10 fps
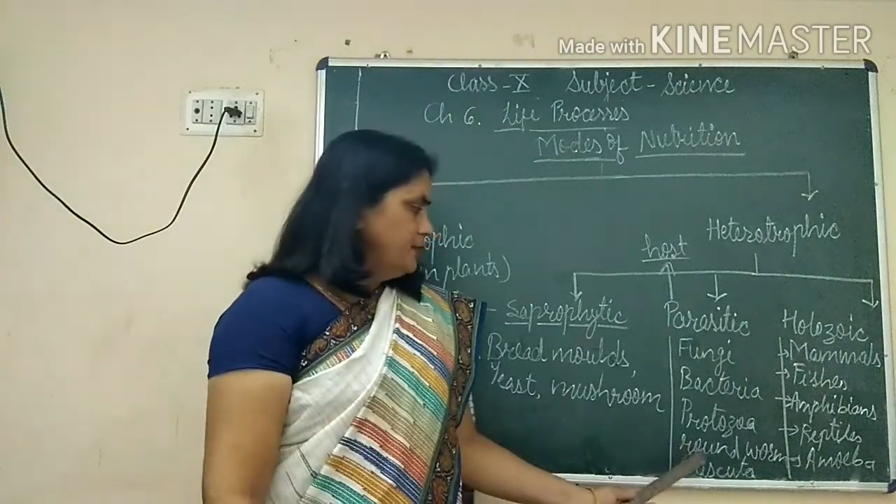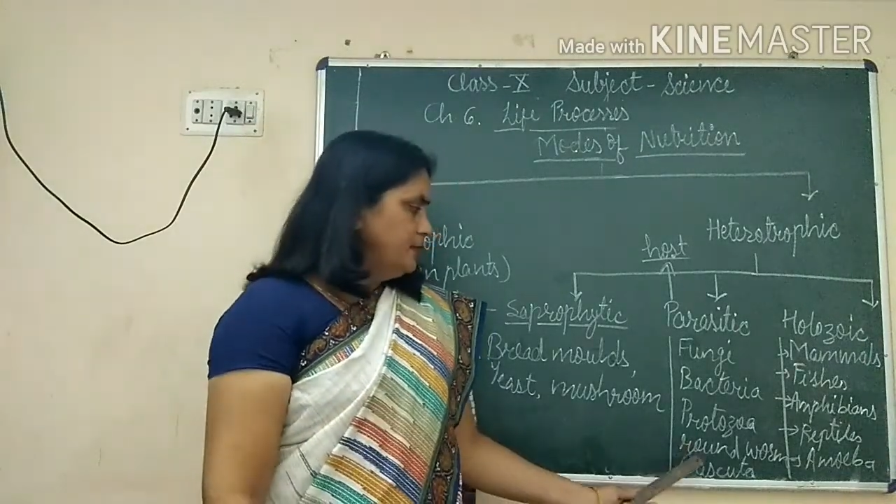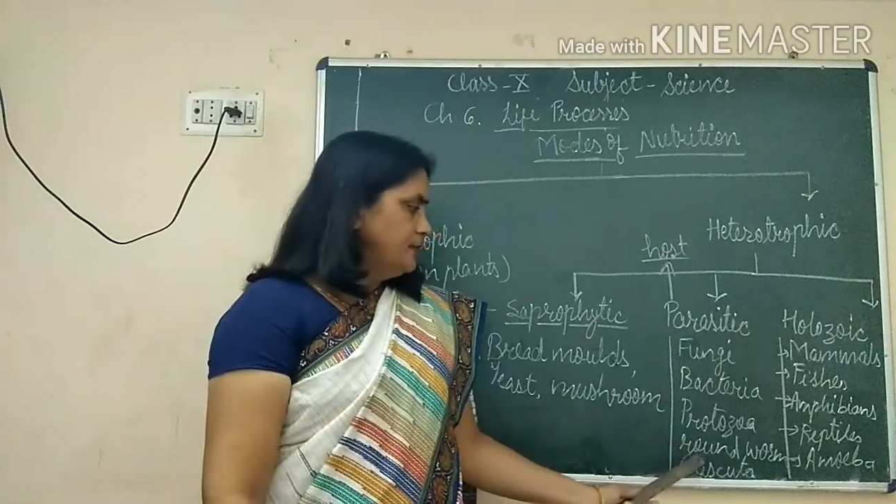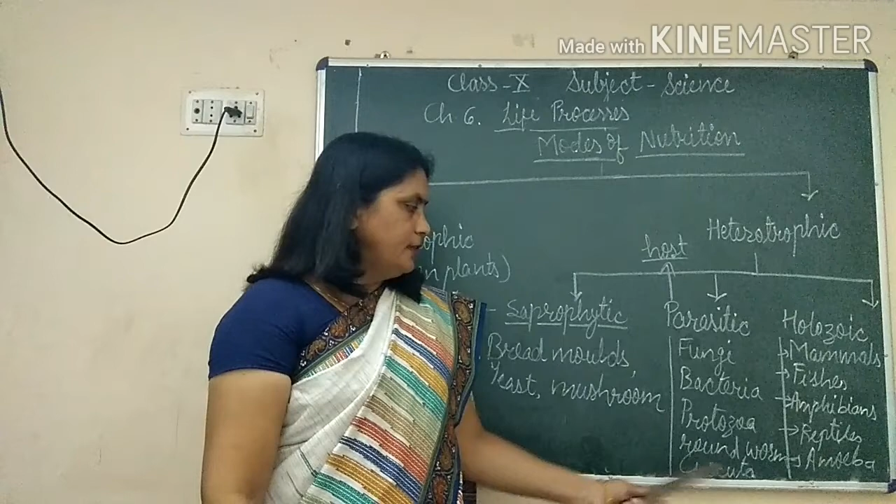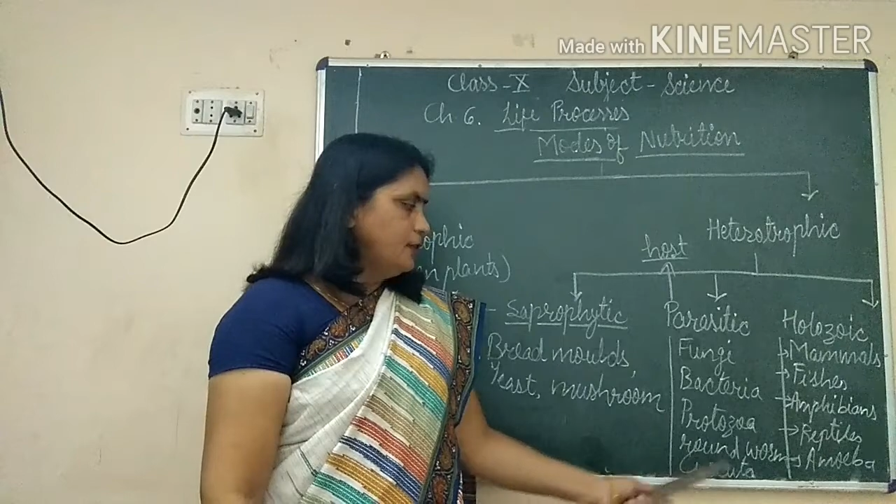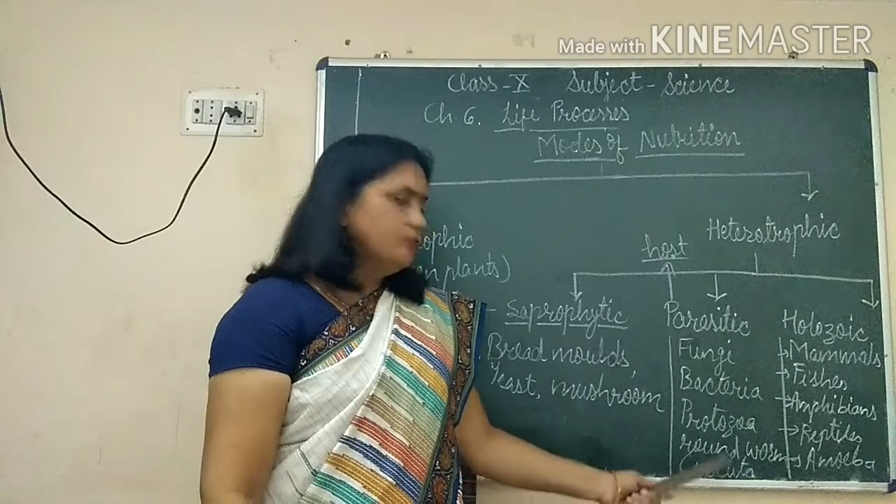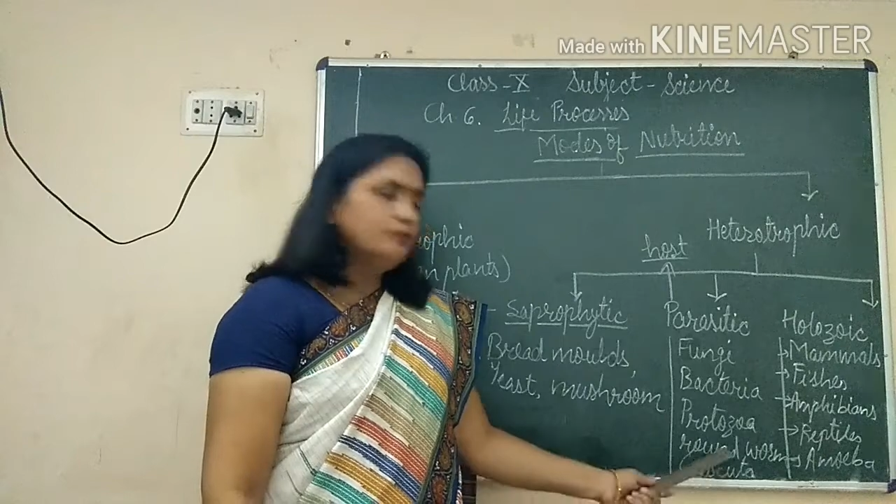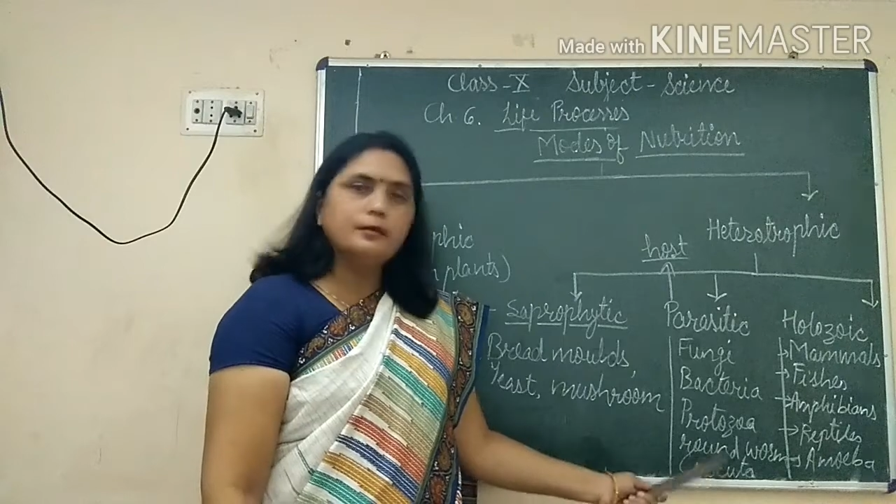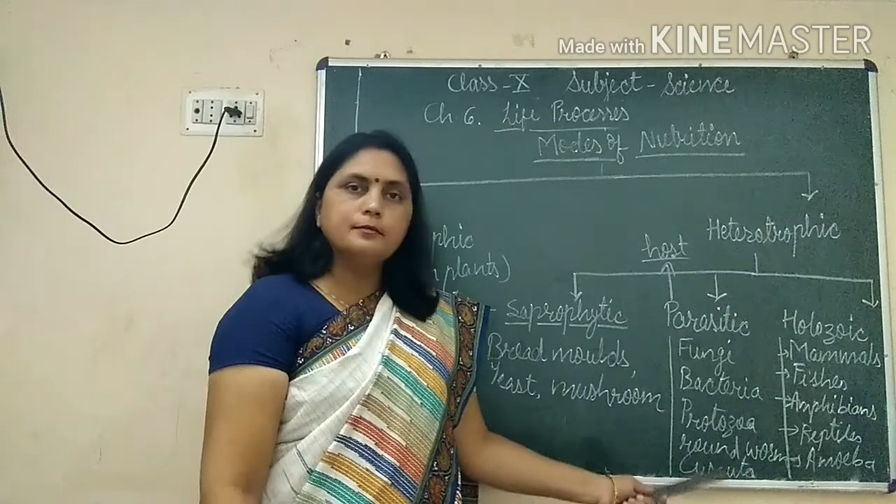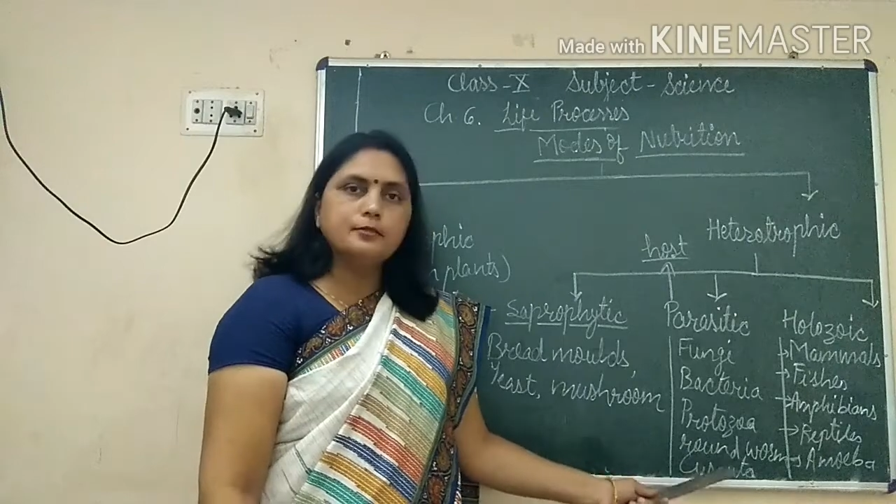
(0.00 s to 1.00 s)
these
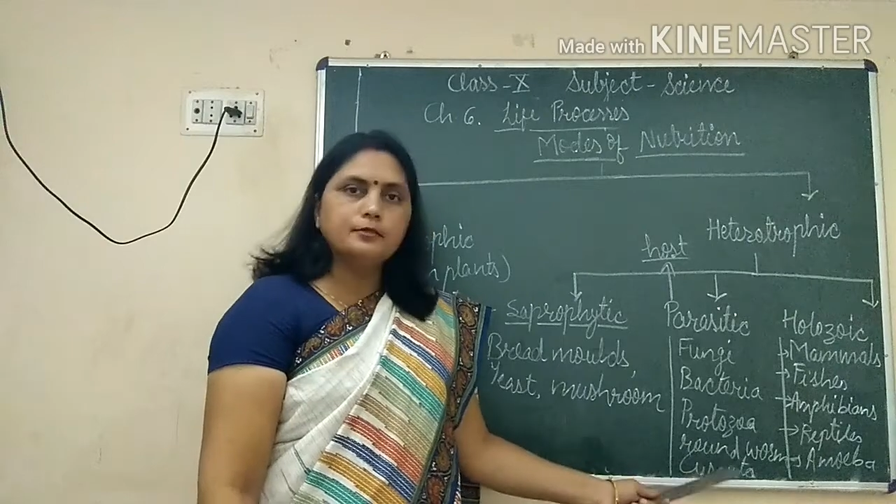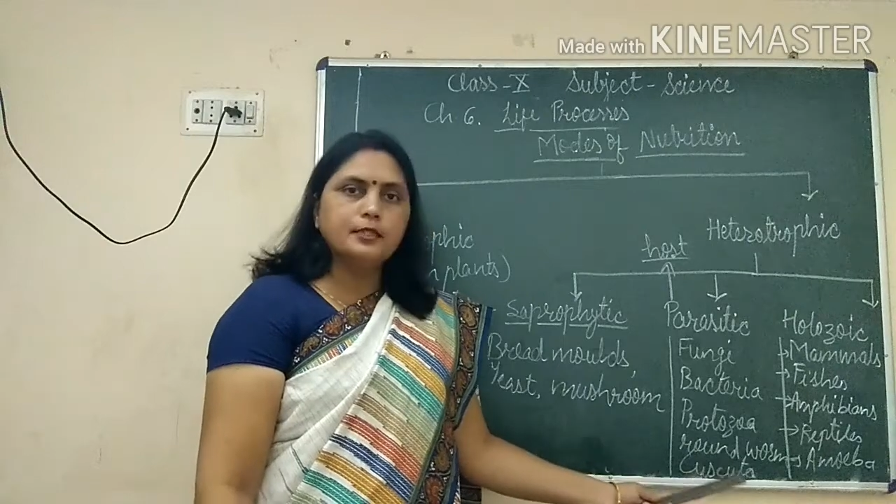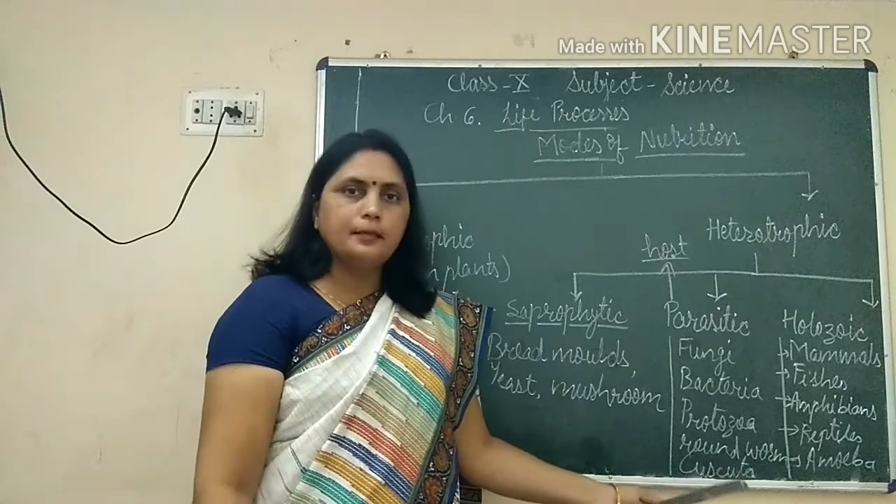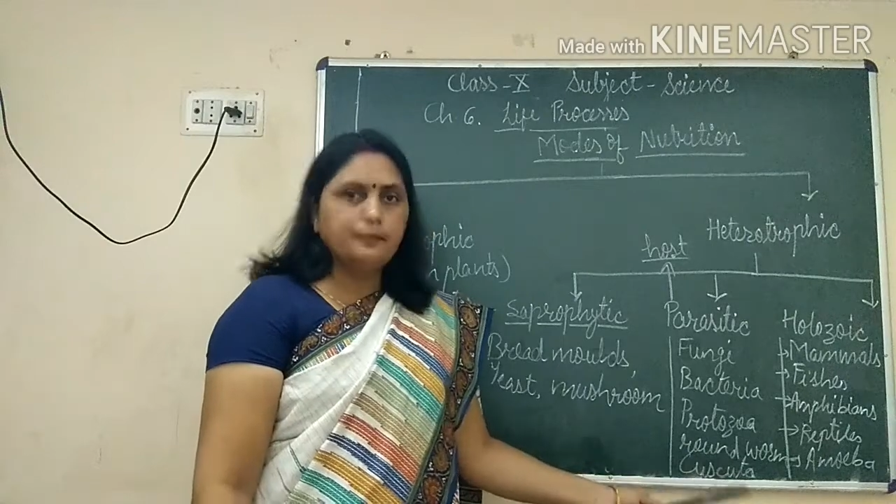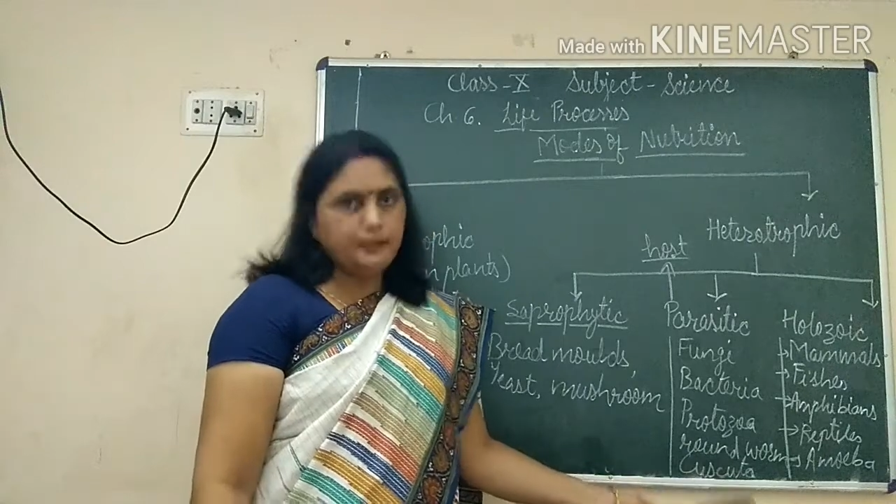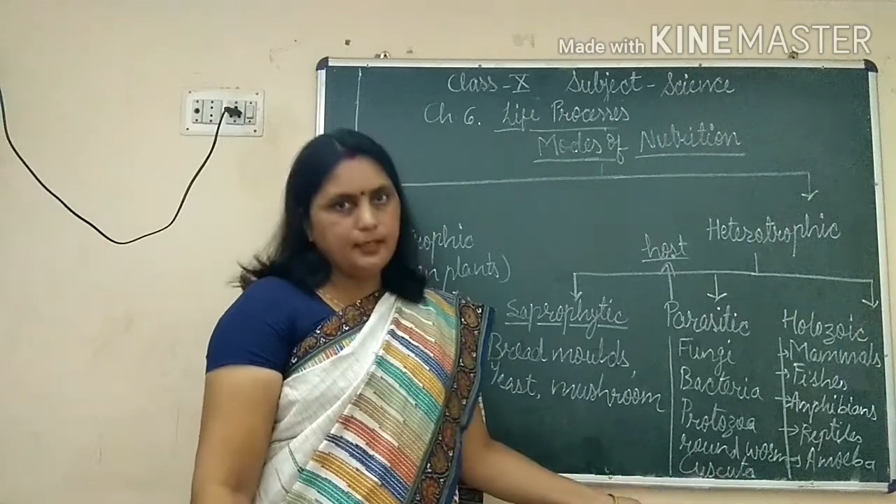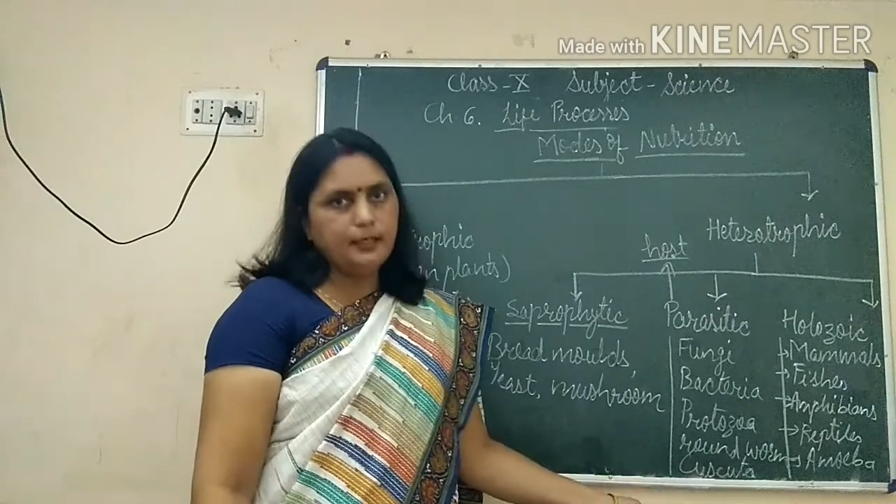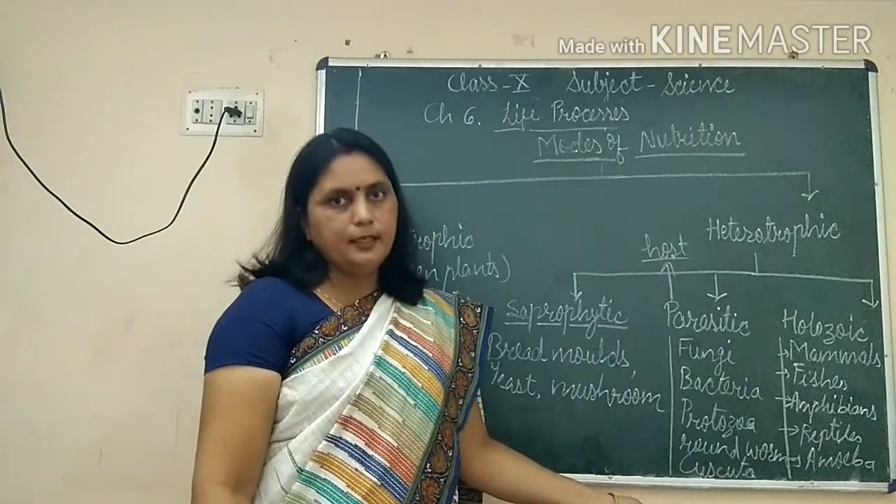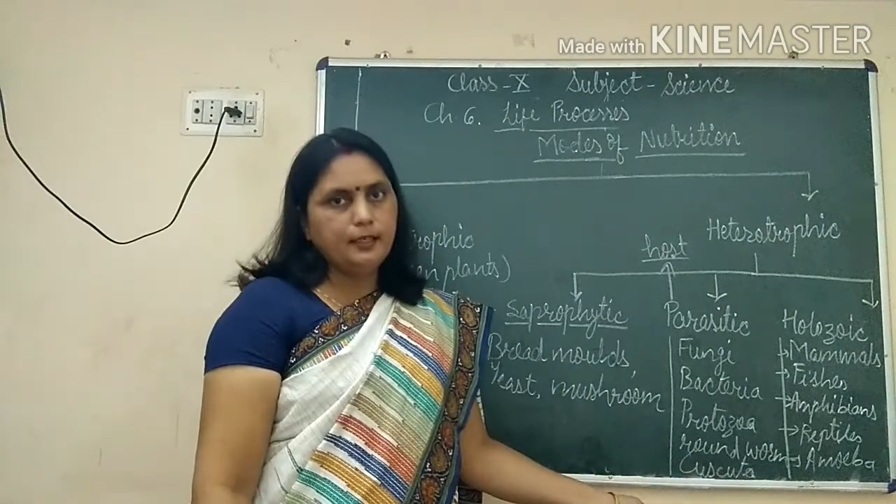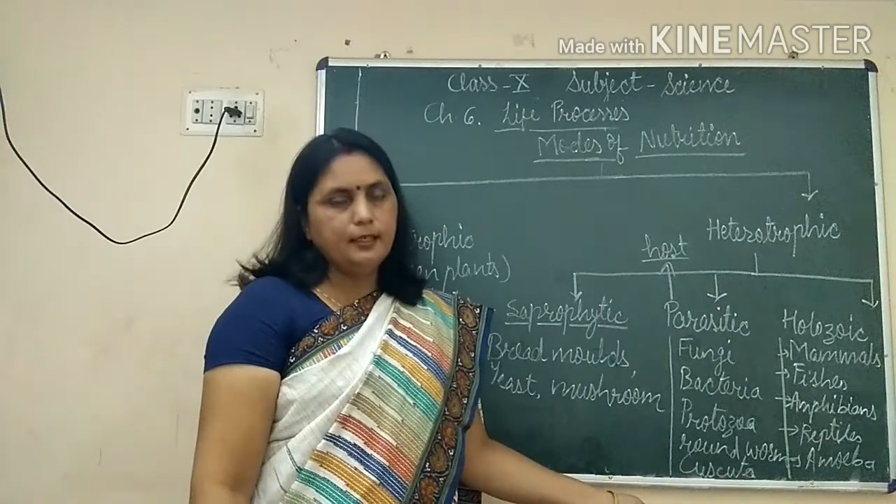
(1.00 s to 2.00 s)
roundworms which are present